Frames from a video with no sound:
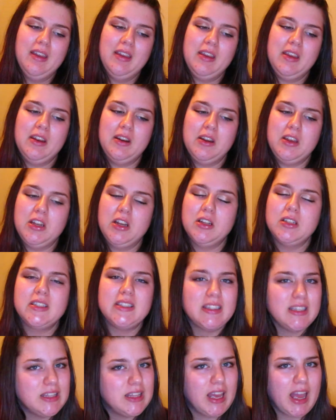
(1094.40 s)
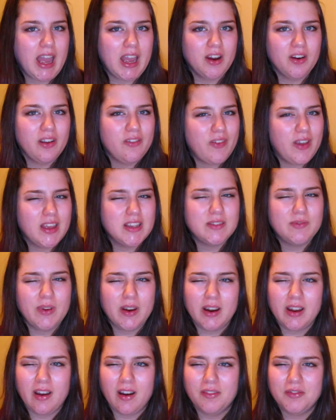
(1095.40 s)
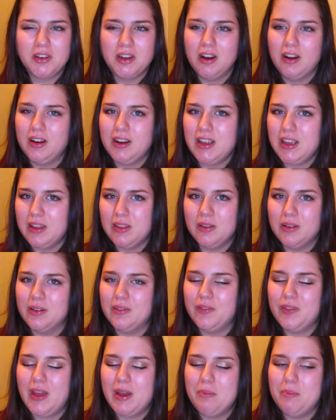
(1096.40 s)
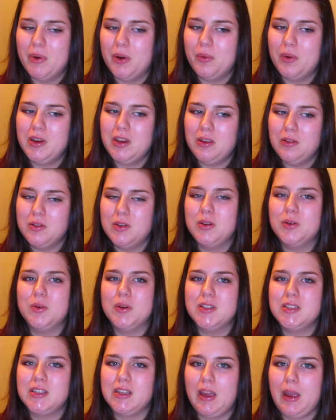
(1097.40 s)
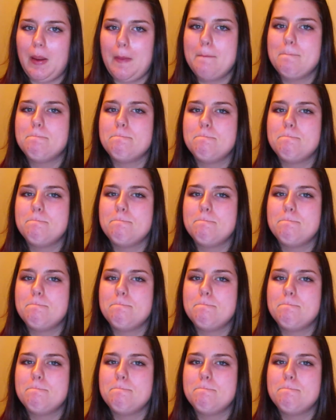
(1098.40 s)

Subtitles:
You know, you don't see the angry face very often on either of them, but when you do, it's like,